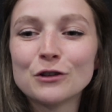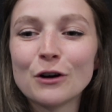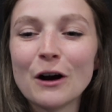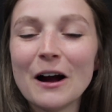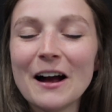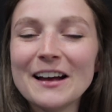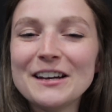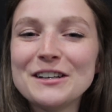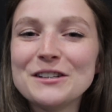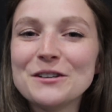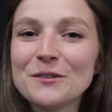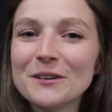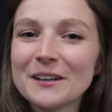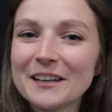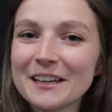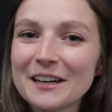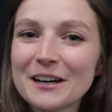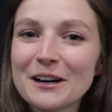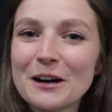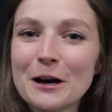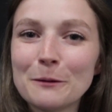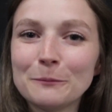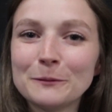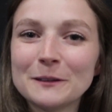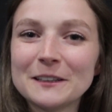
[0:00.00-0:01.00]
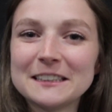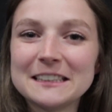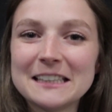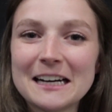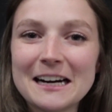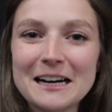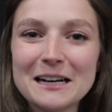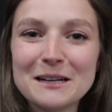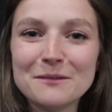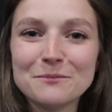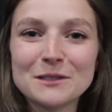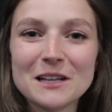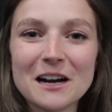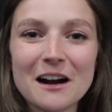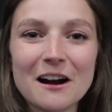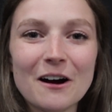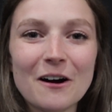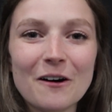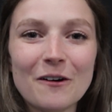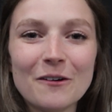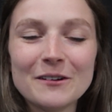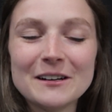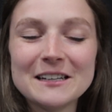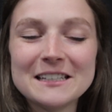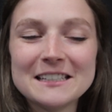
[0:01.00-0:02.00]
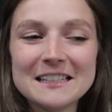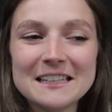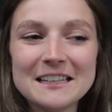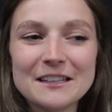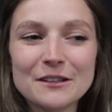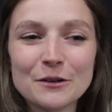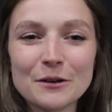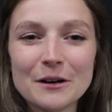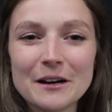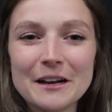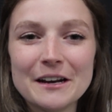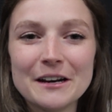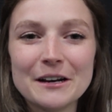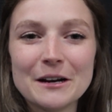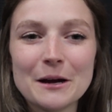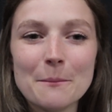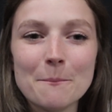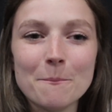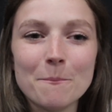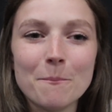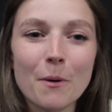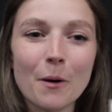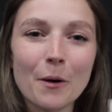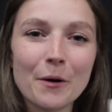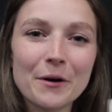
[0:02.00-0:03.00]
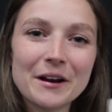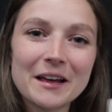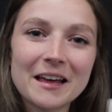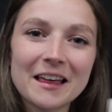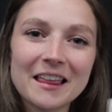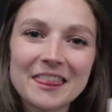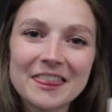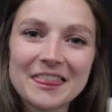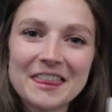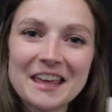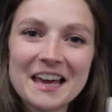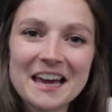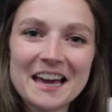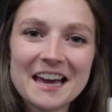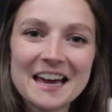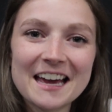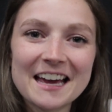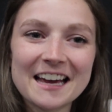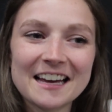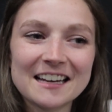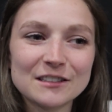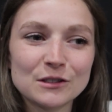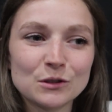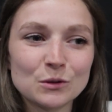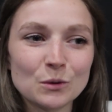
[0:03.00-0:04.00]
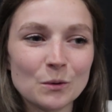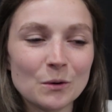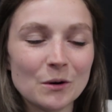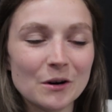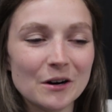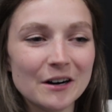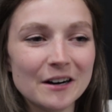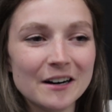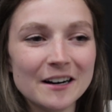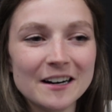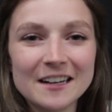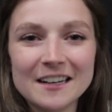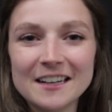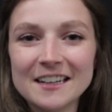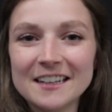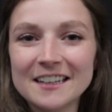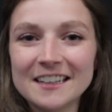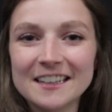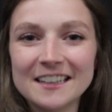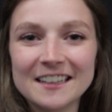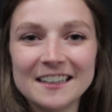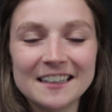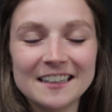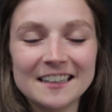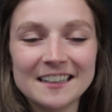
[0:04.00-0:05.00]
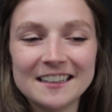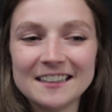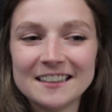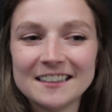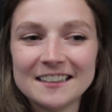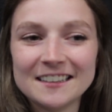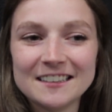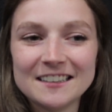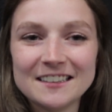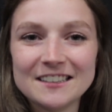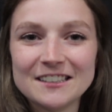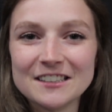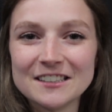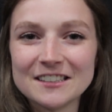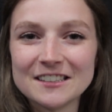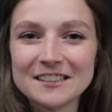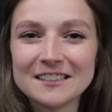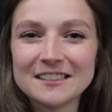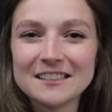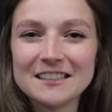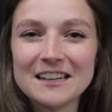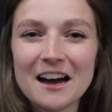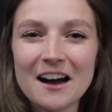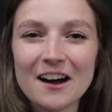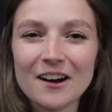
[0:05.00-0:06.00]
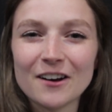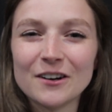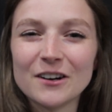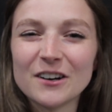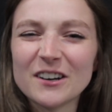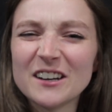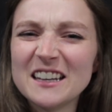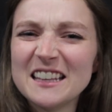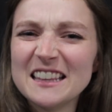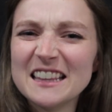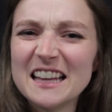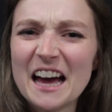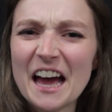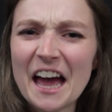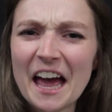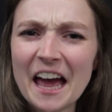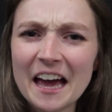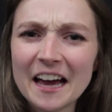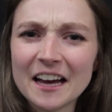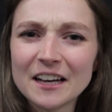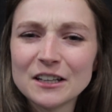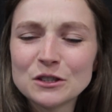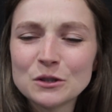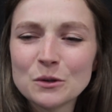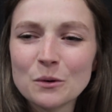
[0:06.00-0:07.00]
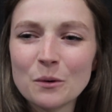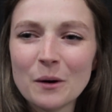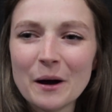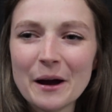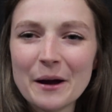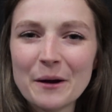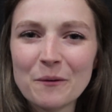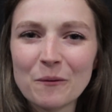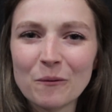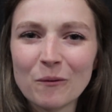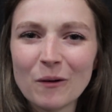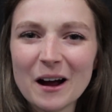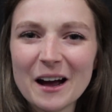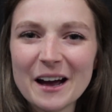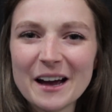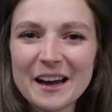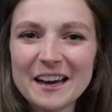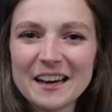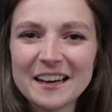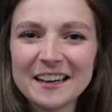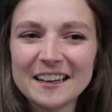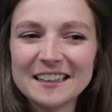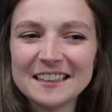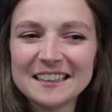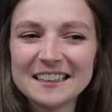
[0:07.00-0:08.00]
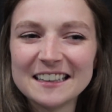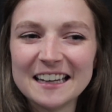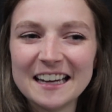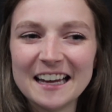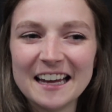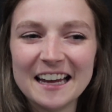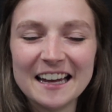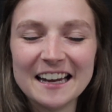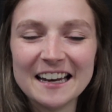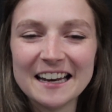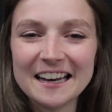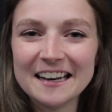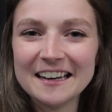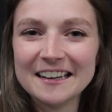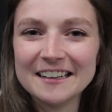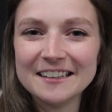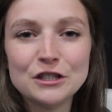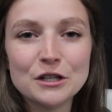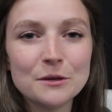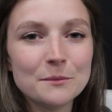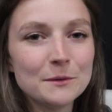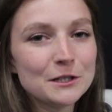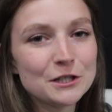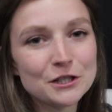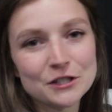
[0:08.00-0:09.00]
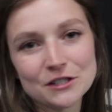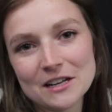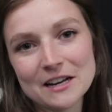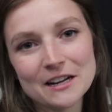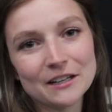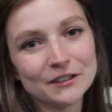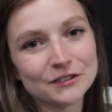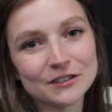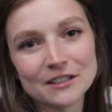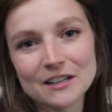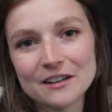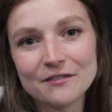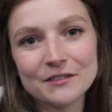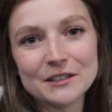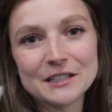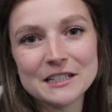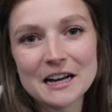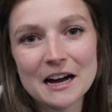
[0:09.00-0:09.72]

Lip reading: tried doing it a couple of times and I always either end up burning things or just not cooking the eggs quite right, and Jimmy just nails it every